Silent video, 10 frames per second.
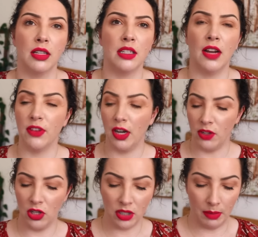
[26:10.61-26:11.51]
The stuff that I've
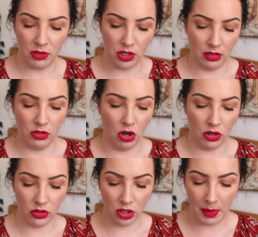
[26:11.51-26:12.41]
used, I'm just
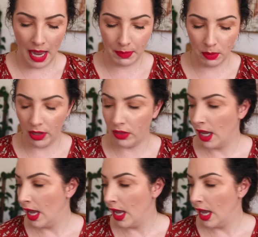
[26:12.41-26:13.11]
not super happy with.